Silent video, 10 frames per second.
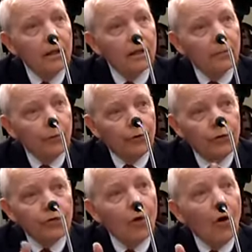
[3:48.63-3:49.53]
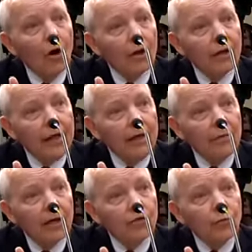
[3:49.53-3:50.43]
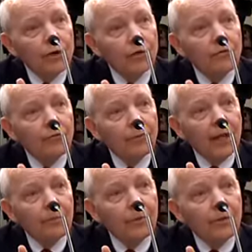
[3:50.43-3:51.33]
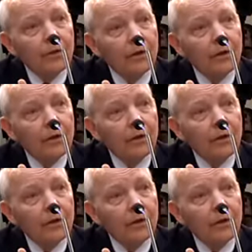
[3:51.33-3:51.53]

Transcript: to produce all the emails we could from that period,